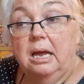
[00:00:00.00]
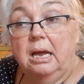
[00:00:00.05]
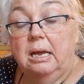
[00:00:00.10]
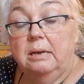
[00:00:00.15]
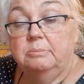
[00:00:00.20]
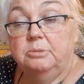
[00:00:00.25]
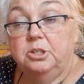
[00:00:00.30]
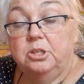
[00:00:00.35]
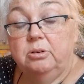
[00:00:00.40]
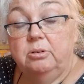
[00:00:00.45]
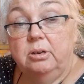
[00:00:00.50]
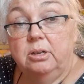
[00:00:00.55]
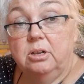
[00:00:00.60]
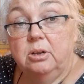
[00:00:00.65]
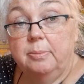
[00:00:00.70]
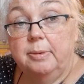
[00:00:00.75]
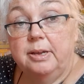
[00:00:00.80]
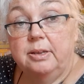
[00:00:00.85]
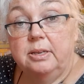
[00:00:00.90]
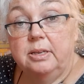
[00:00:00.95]
I'm sure I'll
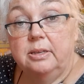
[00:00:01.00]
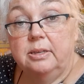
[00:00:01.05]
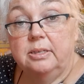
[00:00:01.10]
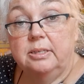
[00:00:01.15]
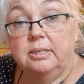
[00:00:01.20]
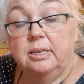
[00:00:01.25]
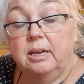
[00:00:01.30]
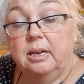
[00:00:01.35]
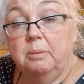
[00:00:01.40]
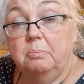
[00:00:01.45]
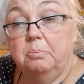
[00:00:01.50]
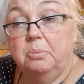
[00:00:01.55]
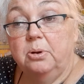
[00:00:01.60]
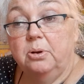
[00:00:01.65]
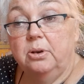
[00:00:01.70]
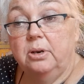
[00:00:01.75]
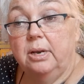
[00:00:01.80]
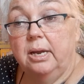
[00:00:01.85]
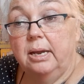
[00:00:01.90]
come out the other side, but